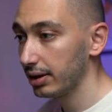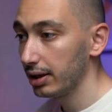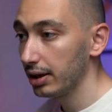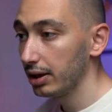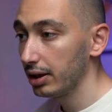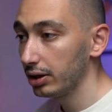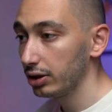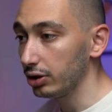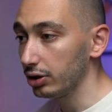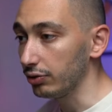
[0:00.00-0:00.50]

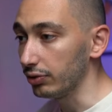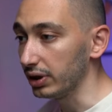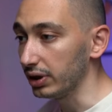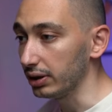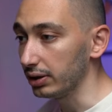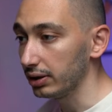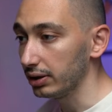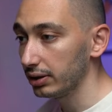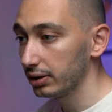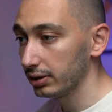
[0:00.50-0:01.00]
You will
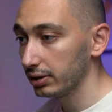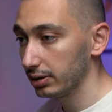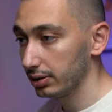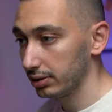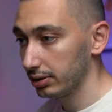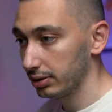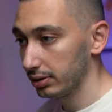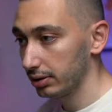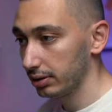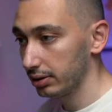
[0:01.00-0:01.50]

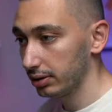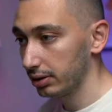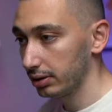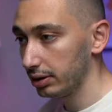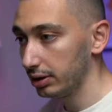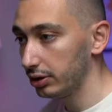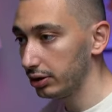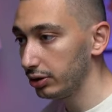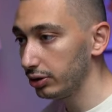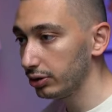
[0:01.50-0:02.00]

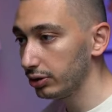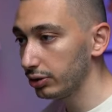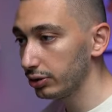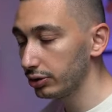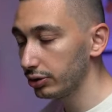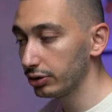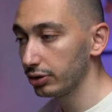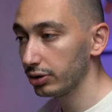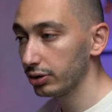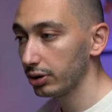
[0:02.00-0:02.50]

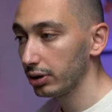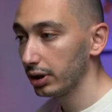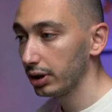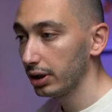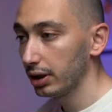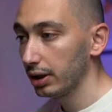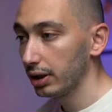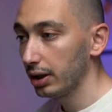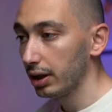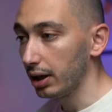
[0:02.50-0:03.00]
use
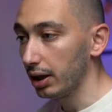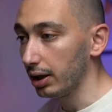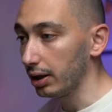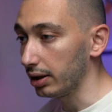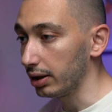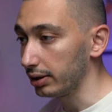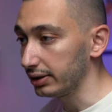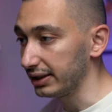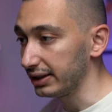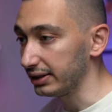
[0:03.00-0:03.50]

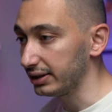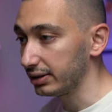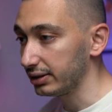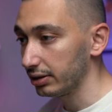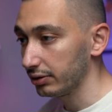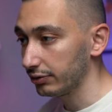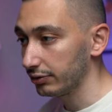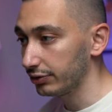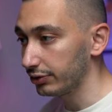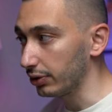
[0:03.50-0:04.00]
this
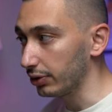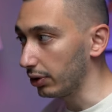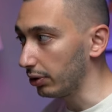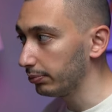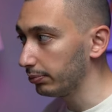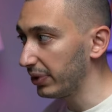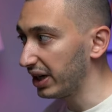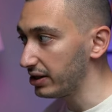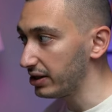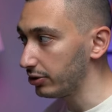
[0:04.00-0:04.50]
from
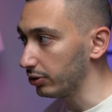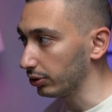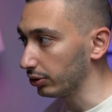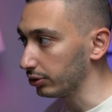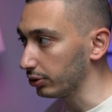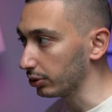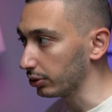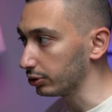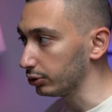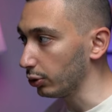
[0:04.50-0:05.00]
based on your
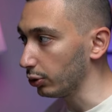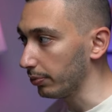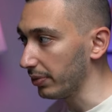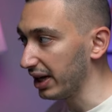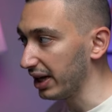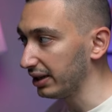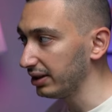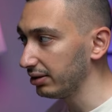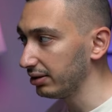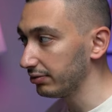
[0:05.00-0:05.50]

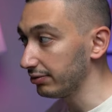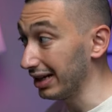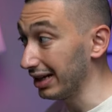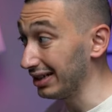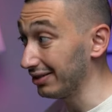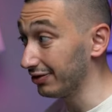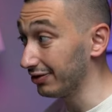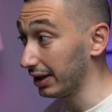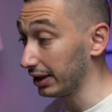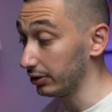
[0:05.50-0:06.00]
domain,
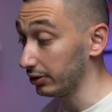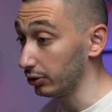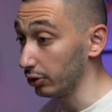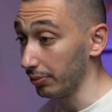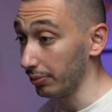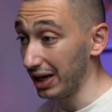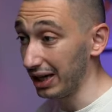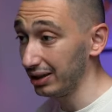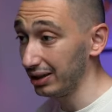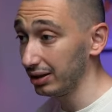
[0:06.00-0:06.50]
verified
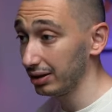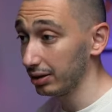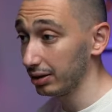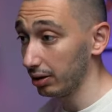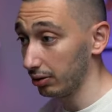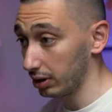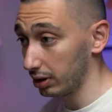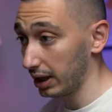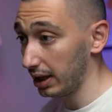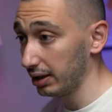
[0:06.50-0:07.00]
domain,
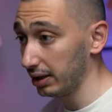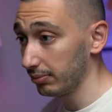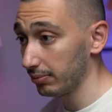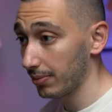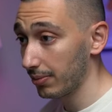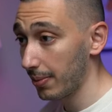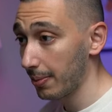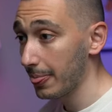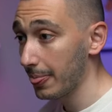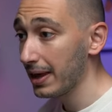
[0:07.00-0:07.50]
okay?
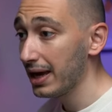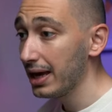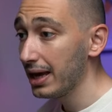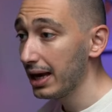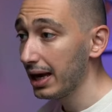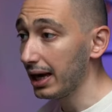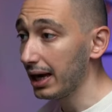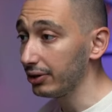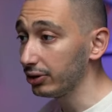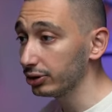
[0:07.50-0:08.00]

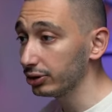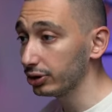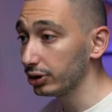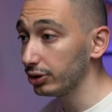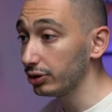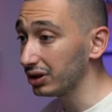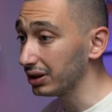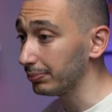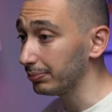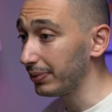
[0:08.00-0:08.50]
And also you
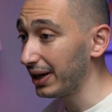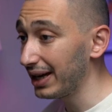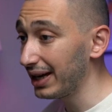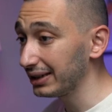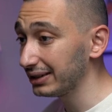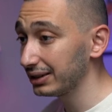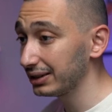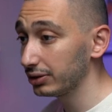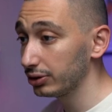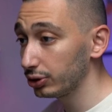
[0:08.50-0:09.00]
can pass
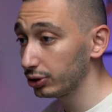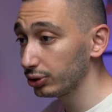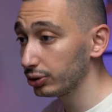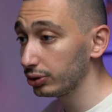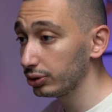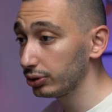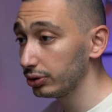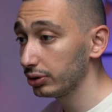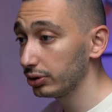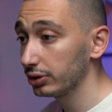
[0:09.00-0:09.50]

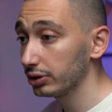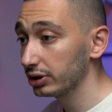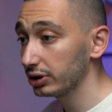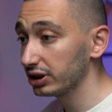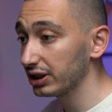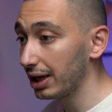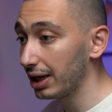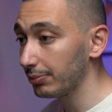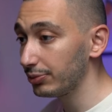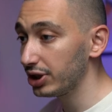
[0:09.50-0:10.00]
to
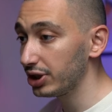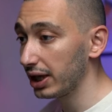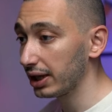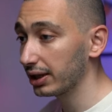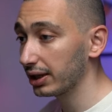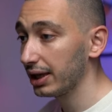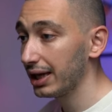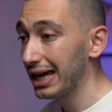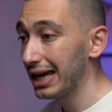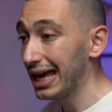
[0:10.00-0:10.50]
subject
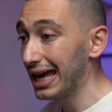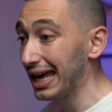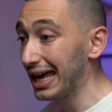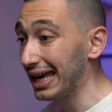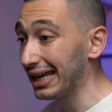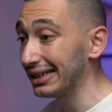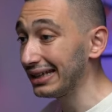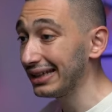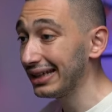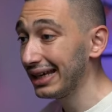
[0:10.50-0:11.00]
and
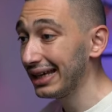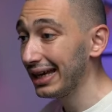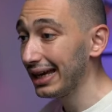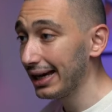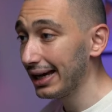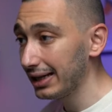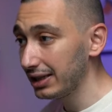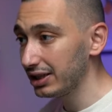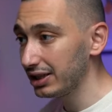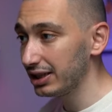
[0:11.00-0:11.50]

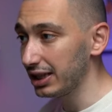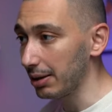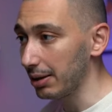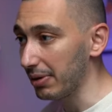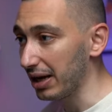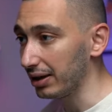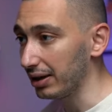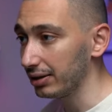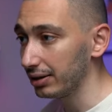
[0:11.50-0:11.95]
HTML